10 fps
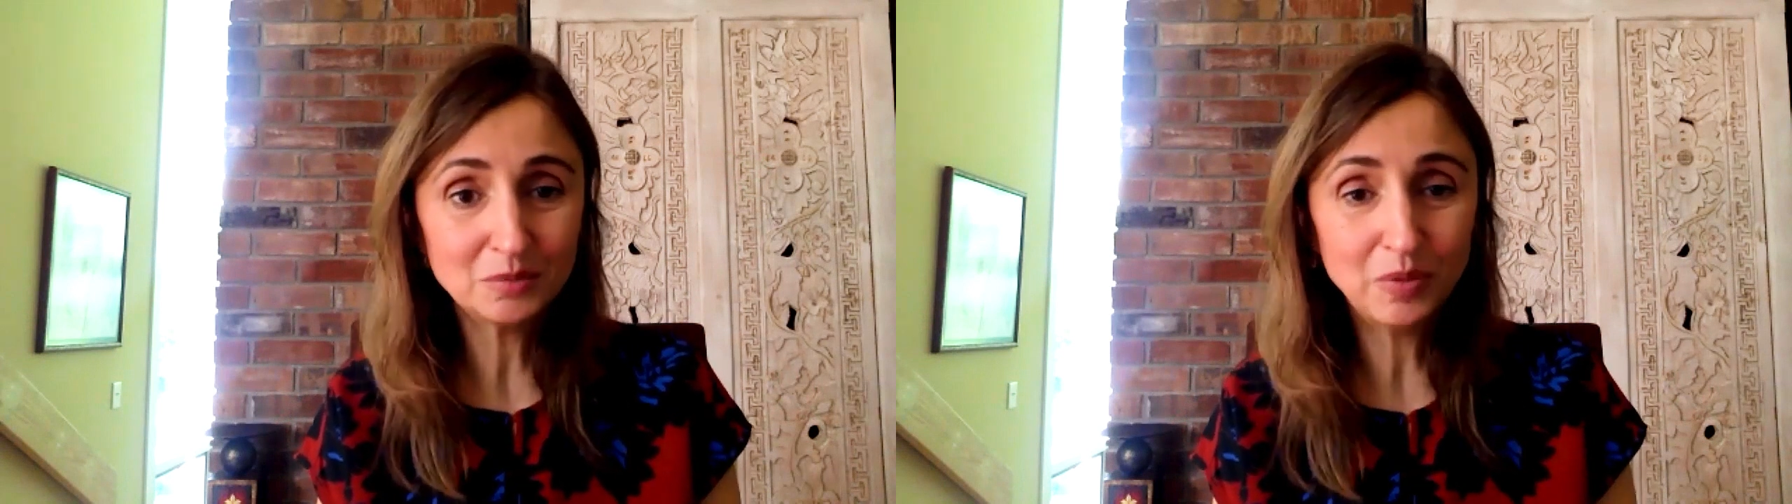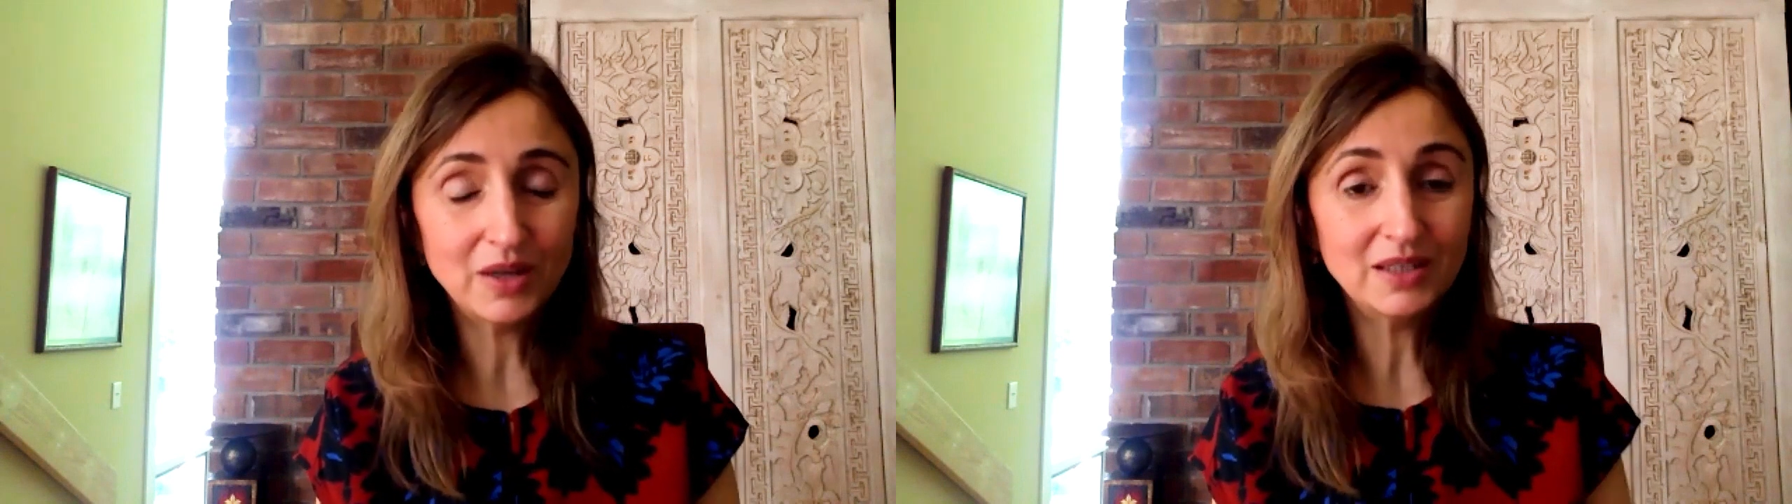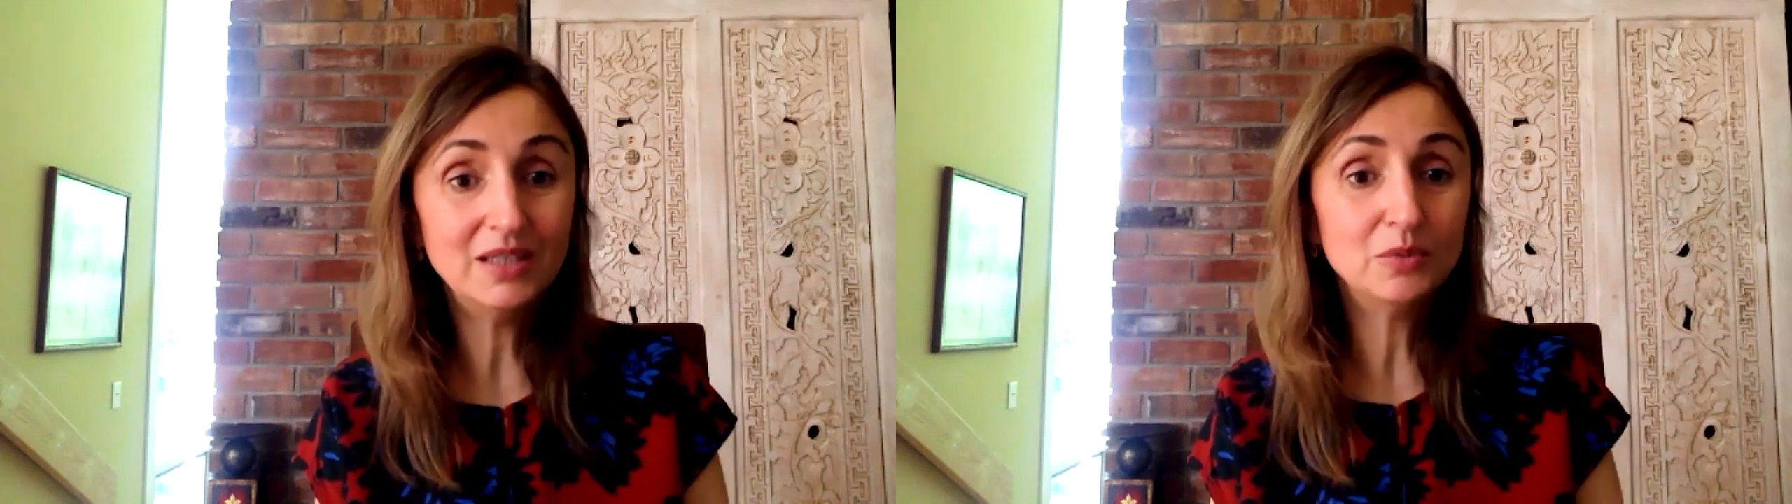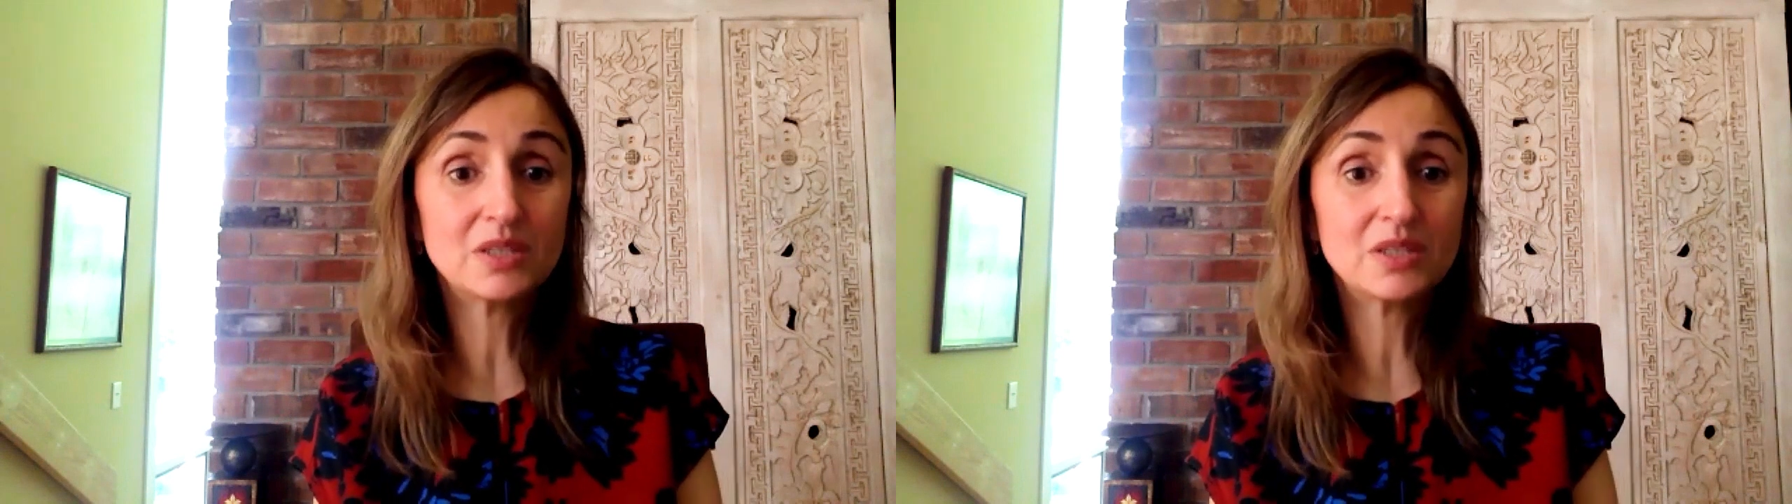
but he was